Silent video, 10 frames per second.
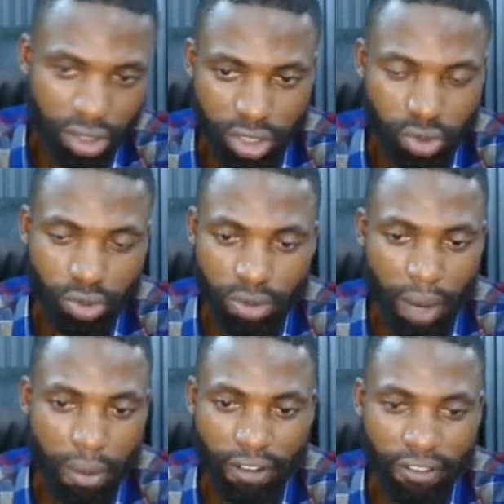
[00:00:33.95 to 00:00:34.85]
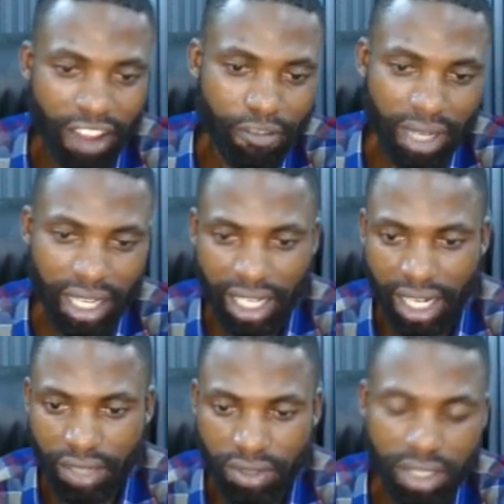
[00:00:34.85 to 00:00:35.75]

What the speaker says: It could be about five paragraphs,